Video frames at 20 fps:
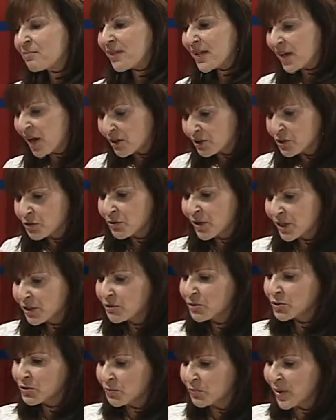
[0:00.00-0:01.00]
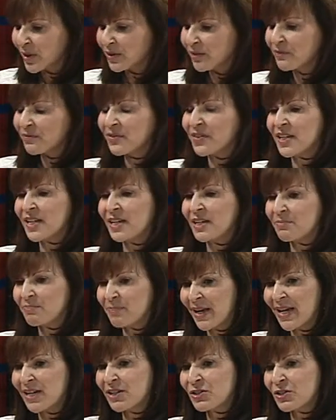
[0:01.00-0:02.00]
me, I'll direct you to one of the
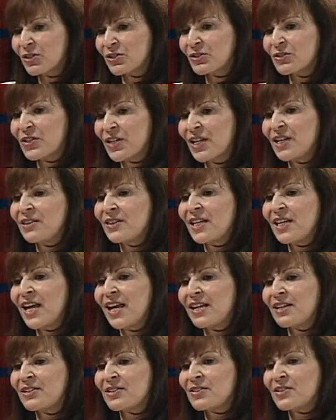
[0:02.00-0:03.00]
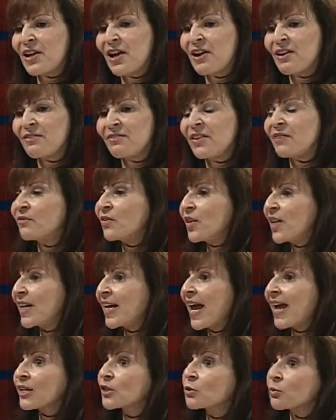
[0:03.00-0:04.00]
pages in the A's of Infinite
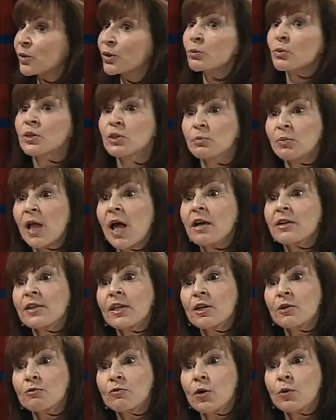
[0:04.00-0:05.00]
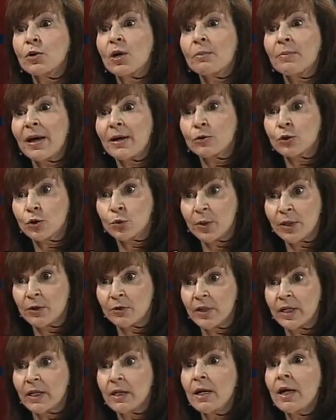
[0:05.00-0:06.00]
Action, which was a blog that I wrote about
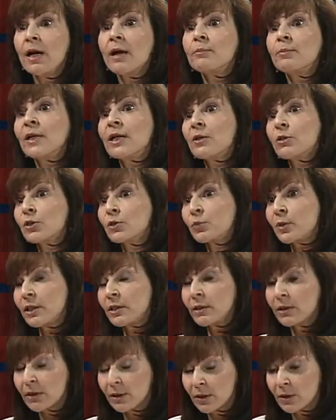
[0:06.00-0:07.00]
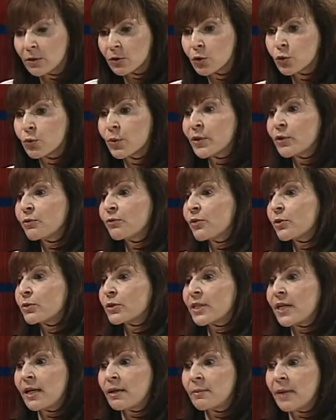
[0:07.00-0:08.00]
Twittering, because when Twitter
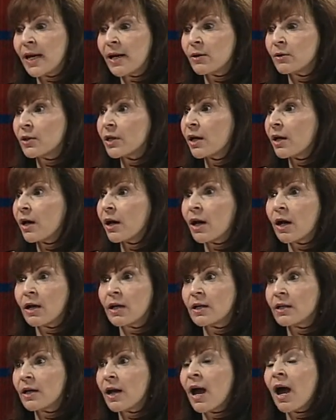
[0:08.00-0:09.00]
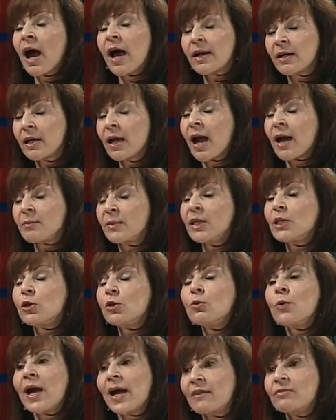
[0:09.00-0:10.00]
first came out, I mean,
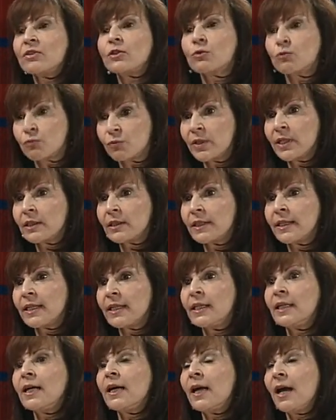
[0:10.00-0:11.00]
you have to really